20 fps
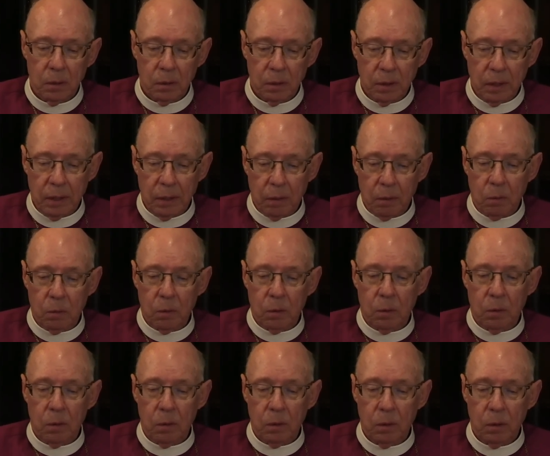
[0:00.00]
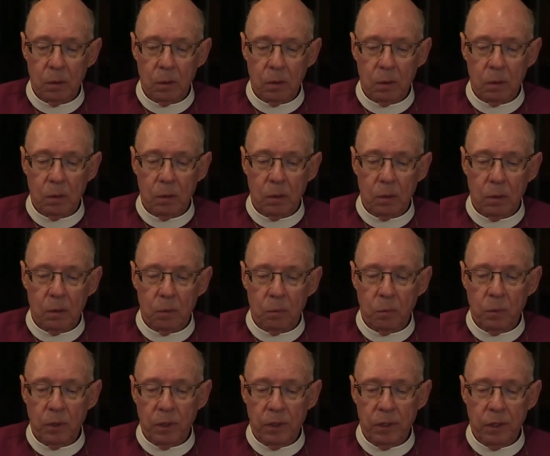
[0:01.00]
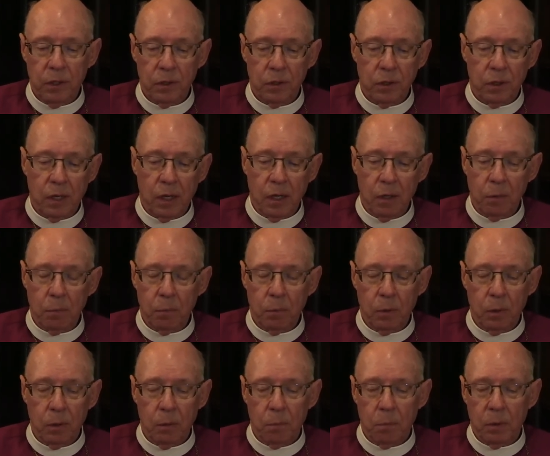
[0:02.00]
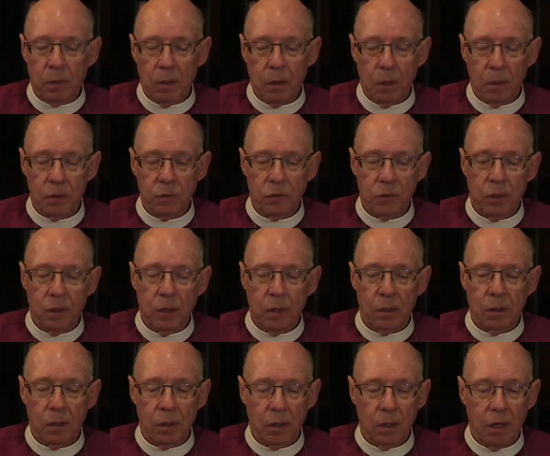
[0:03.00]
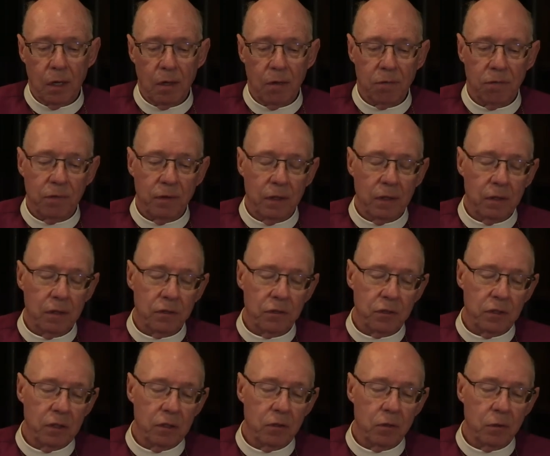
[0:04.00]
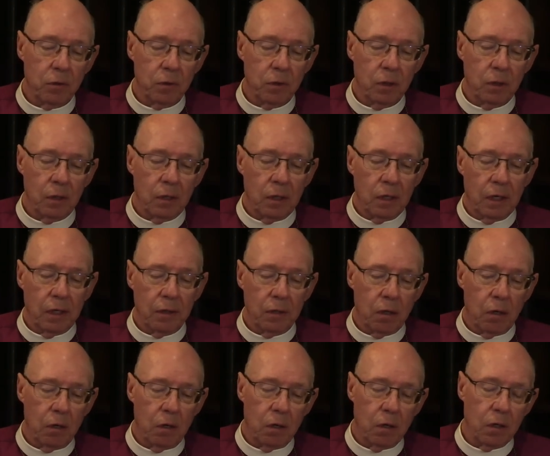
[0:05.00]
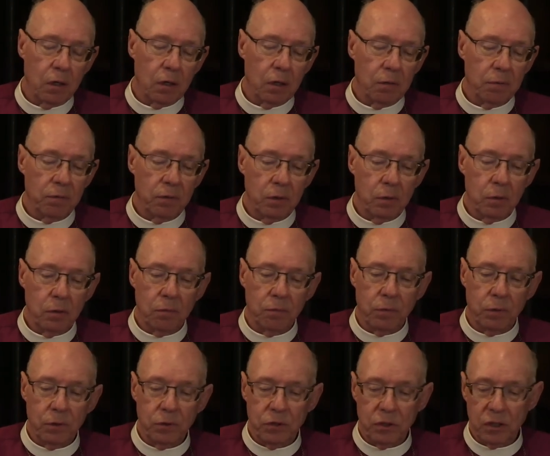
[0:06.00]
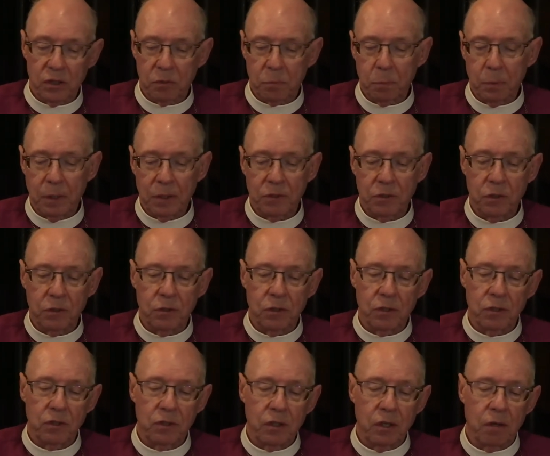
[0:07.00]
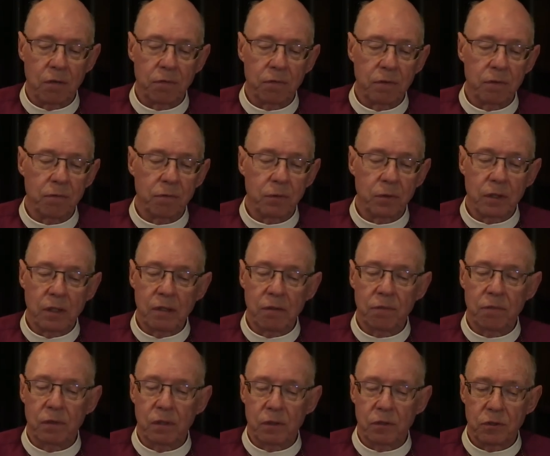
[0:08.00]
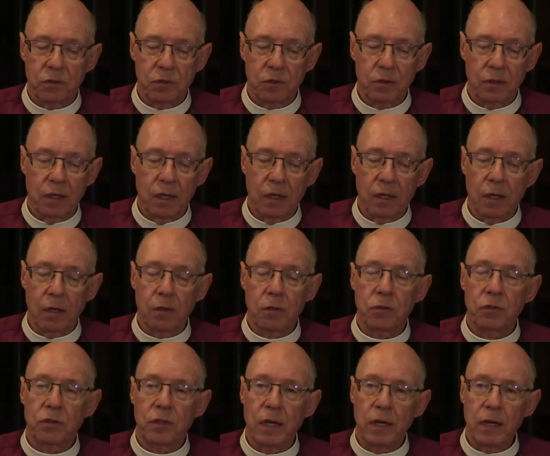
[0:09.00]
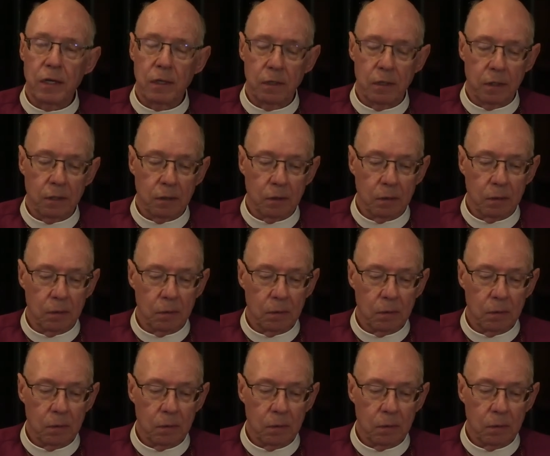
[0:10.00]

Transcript: Now, we're here today because the love at the center and the heart of the universe expresses itself in forgiveness and understanding.